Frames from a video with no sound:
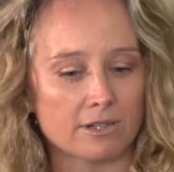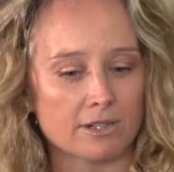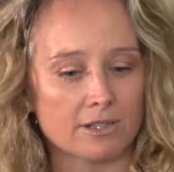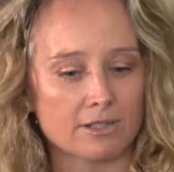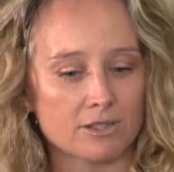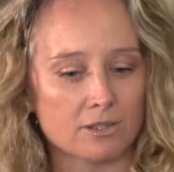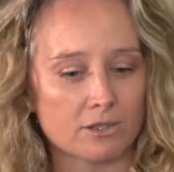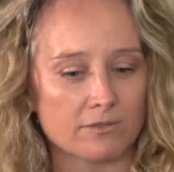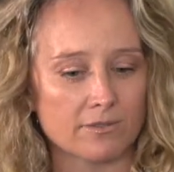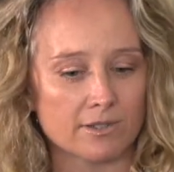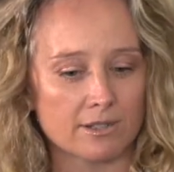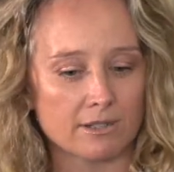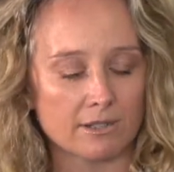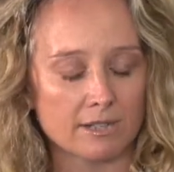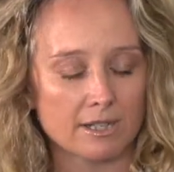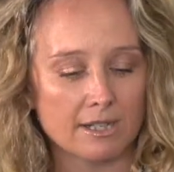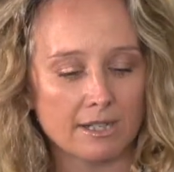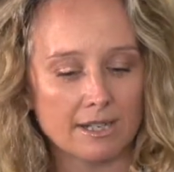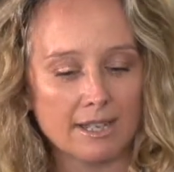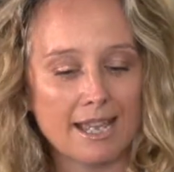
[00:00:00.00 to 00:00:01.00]
a sort of a
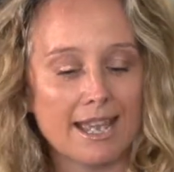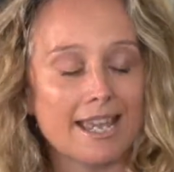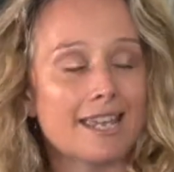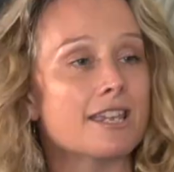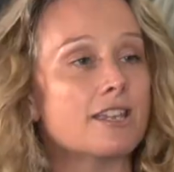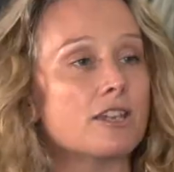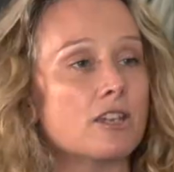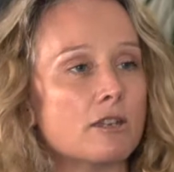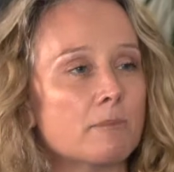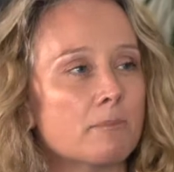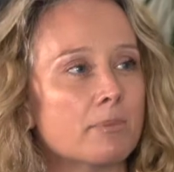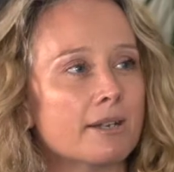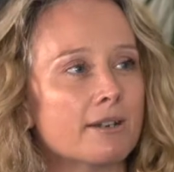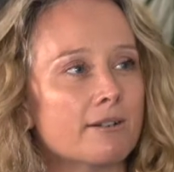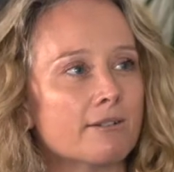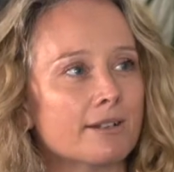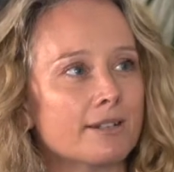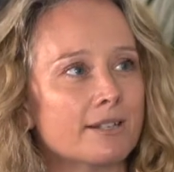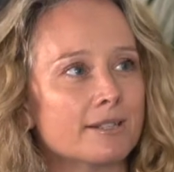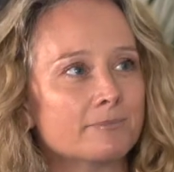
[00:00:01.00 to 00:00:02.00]
8-year
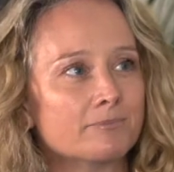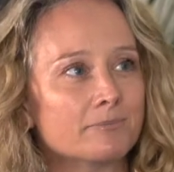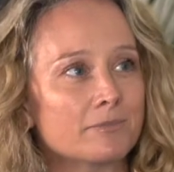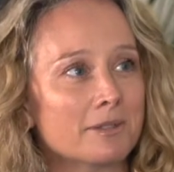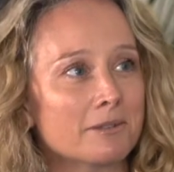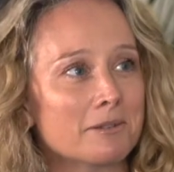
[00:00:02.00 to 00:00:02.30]
period,